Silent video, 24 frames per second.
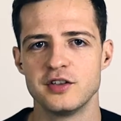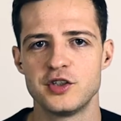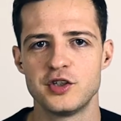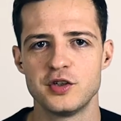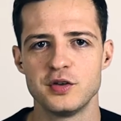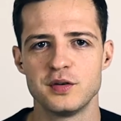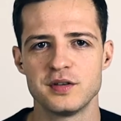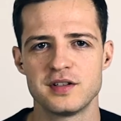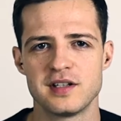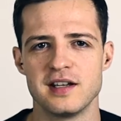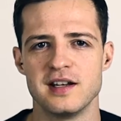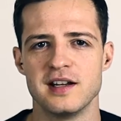
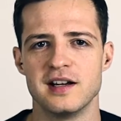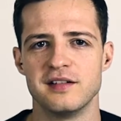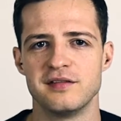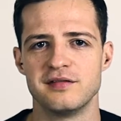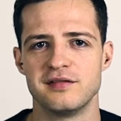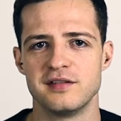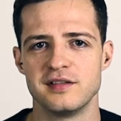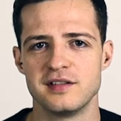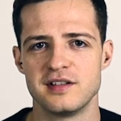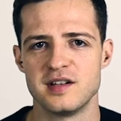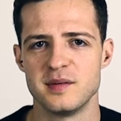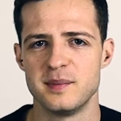Short
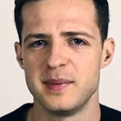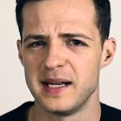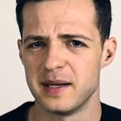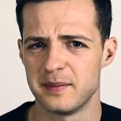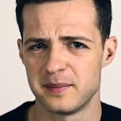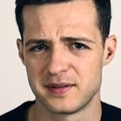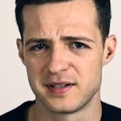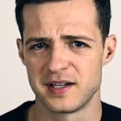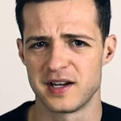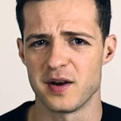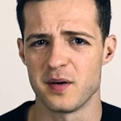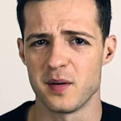enough to be
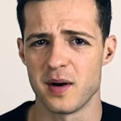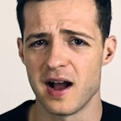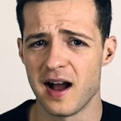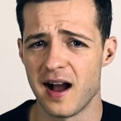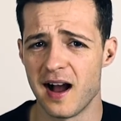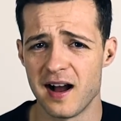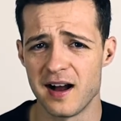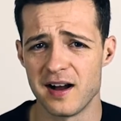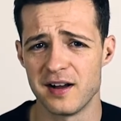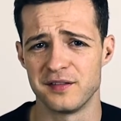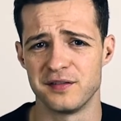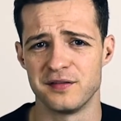able to go
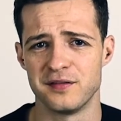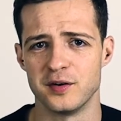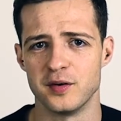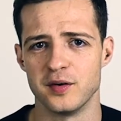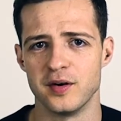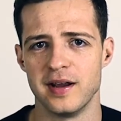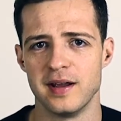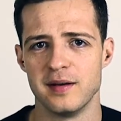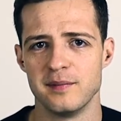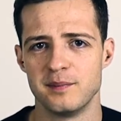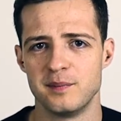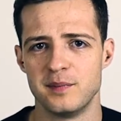hard
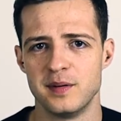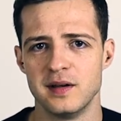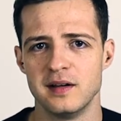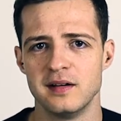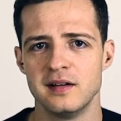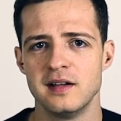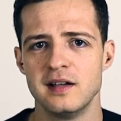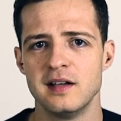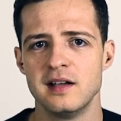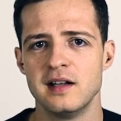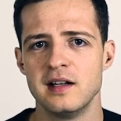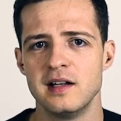for it,
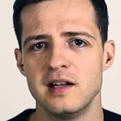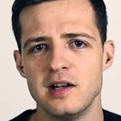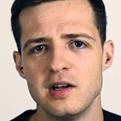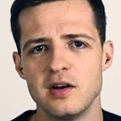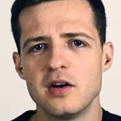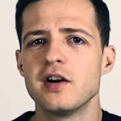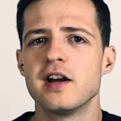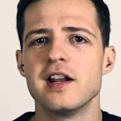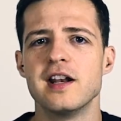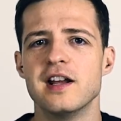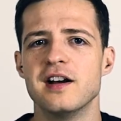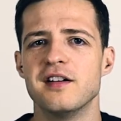but
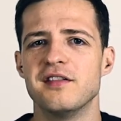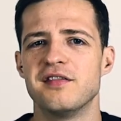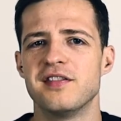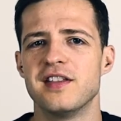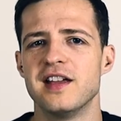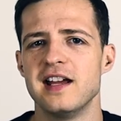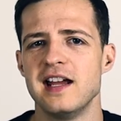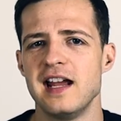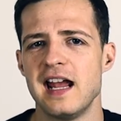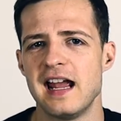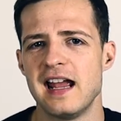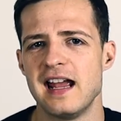long enough
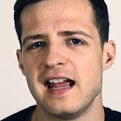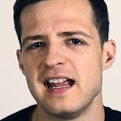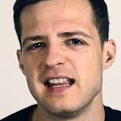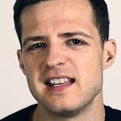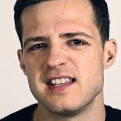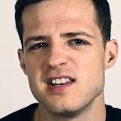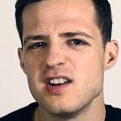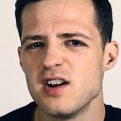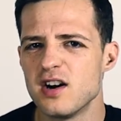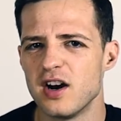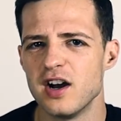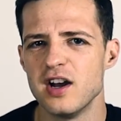that
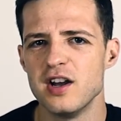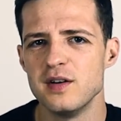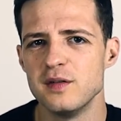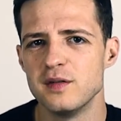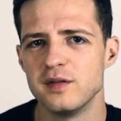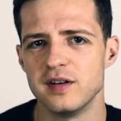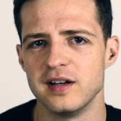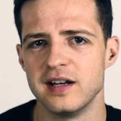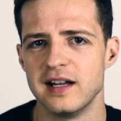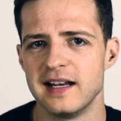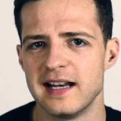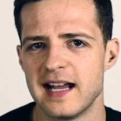it's not
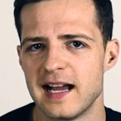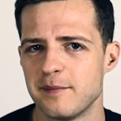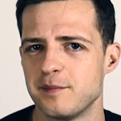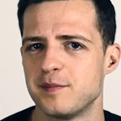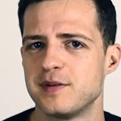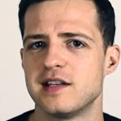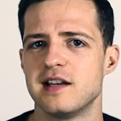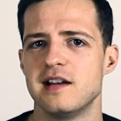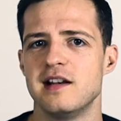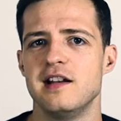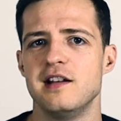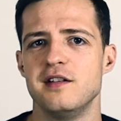over in an
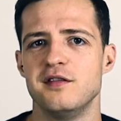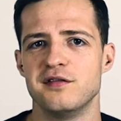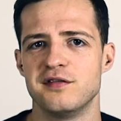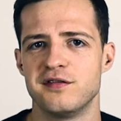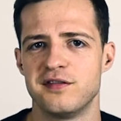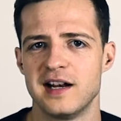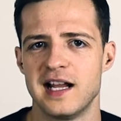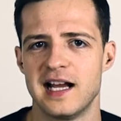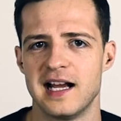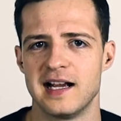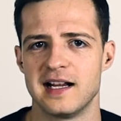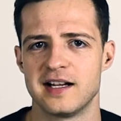absolute
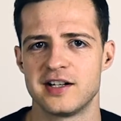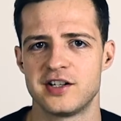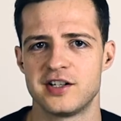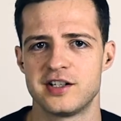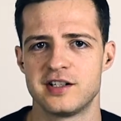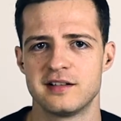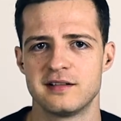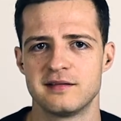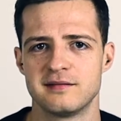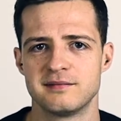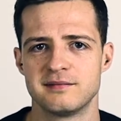flash.